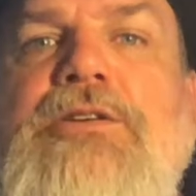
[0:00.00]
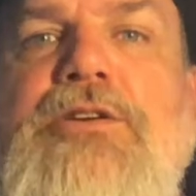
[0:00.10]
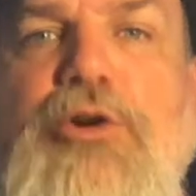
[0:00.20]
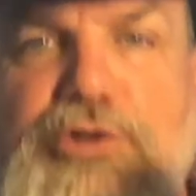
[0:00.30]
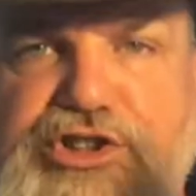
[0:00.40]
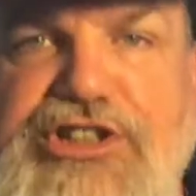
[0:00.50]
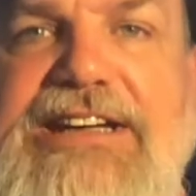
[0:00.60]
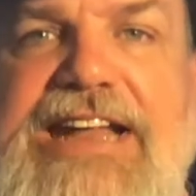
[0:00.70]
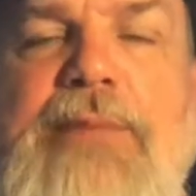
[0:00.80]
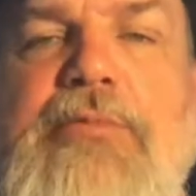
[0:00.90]
who
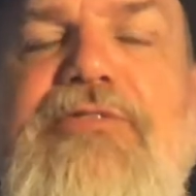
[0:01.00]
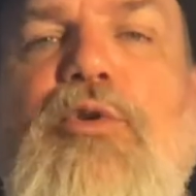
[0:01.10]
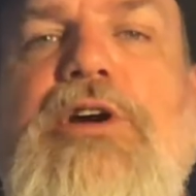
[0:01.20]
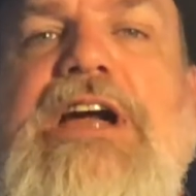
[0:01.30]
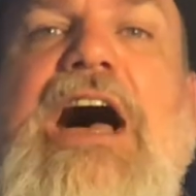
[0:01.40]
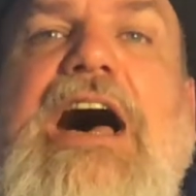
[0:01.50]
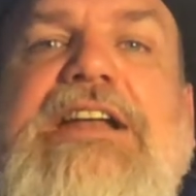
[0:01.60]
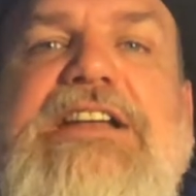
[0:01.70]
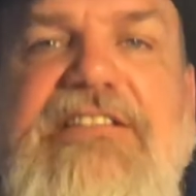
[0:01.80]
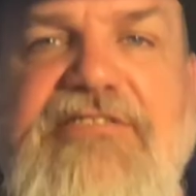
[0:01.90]
sit down before
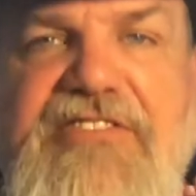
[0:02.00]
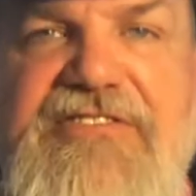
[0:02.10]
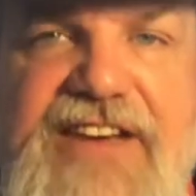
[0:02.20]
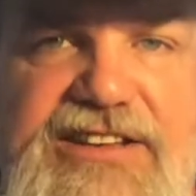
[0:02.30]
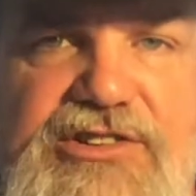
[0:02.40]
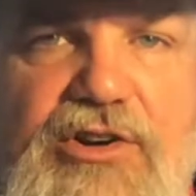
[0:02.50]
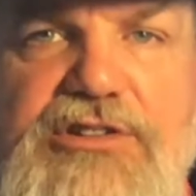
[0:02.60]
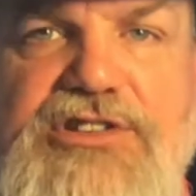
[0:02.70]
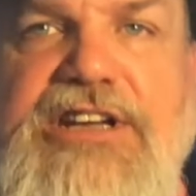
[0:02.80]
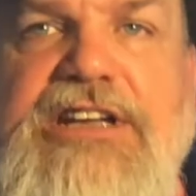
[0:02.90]
God, confess our
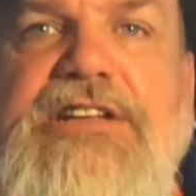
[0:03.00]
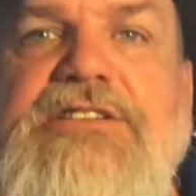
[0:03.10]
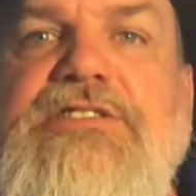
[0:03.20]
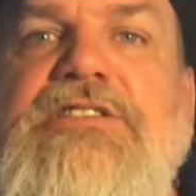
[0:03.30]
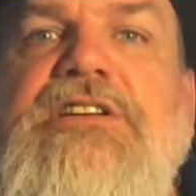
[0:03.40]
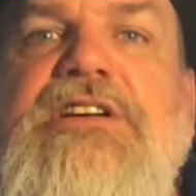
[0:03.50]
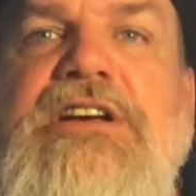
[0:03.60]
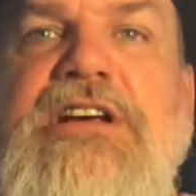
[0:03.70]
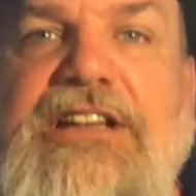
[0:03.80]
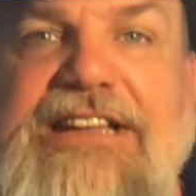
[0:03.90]
sins,
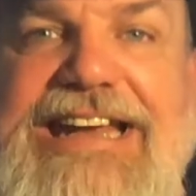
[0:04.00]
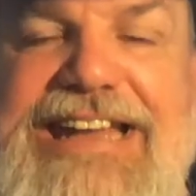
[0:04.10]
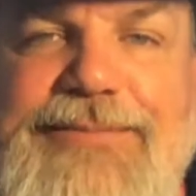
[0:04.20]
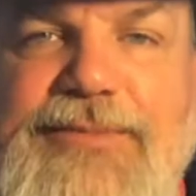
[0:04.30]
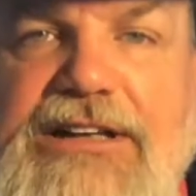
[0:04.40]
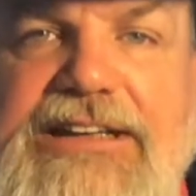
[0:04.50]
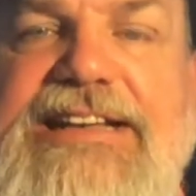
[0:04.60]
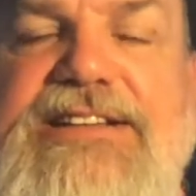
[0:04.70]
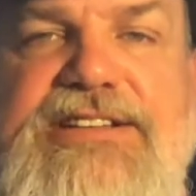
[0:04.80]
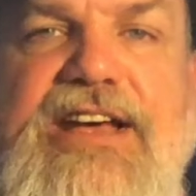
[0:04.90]
let Him
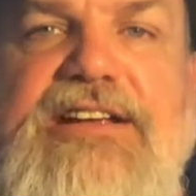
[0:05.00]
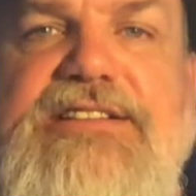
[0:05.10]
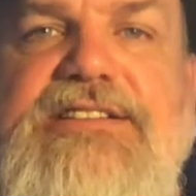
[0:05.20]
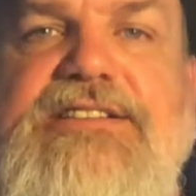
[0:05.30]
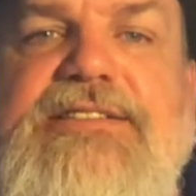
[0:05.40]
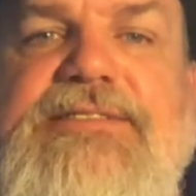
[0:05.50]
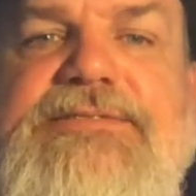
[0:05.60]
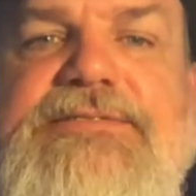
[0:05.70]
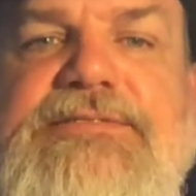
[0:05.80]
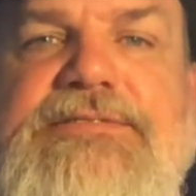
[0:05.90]
cleanse us,
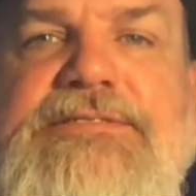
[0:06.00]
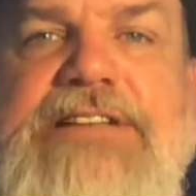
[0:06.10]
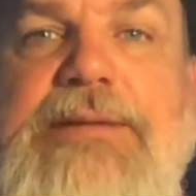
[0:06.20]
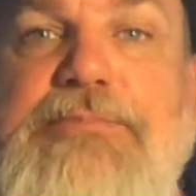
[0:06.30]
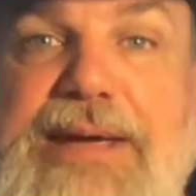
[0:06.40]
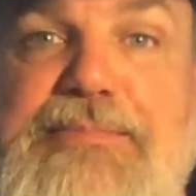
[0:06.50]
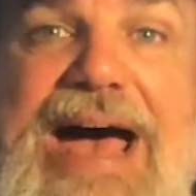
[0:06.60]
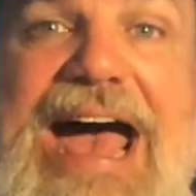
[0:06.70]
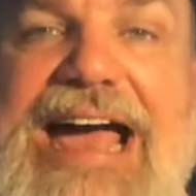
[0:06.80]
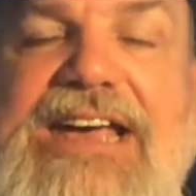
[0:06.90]
and be
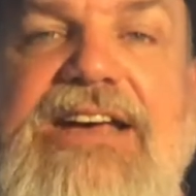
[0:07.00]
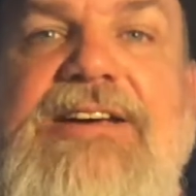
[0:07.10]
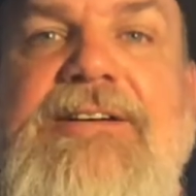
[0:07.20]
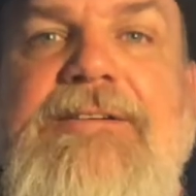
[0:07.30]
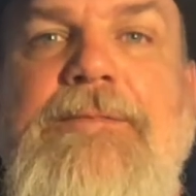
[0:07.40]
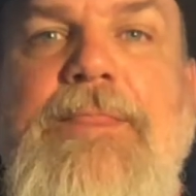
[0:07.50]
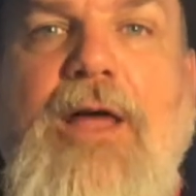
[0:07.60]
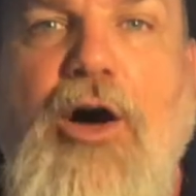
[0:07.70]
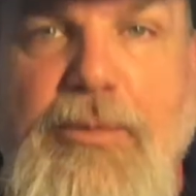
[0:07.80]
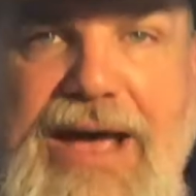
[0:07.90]
back
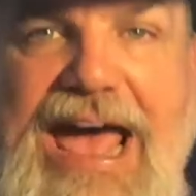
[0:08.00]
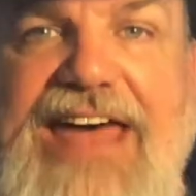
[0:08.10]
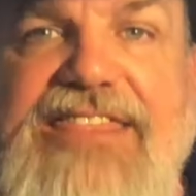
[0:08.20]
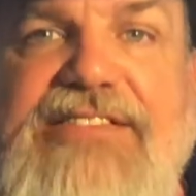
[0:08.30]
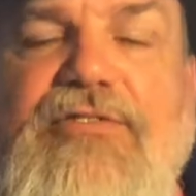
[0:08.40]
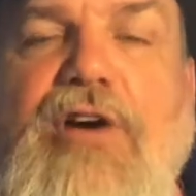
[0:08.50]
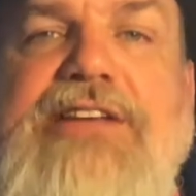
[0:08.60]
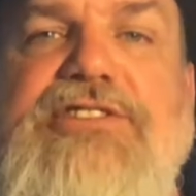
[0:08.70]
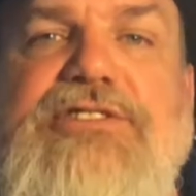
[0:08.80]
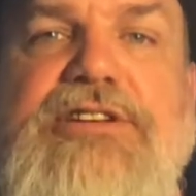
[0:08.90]
on a path of
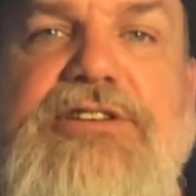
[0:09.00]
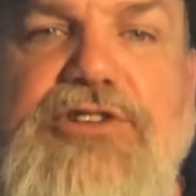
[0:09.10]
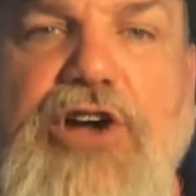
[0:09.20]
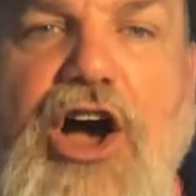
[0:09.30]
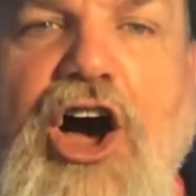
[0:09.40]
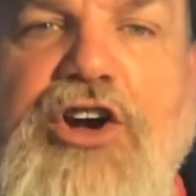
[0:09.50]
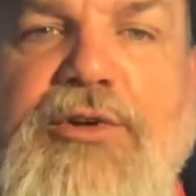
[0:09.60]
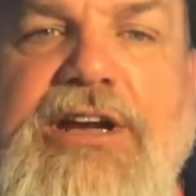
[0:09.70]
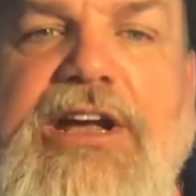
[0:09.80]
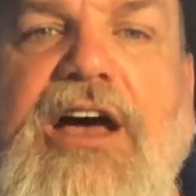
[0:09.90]
righteousness,
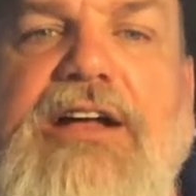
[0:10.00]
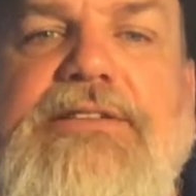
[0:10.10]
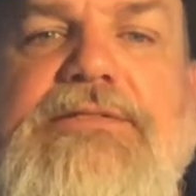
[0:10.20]
honoring God.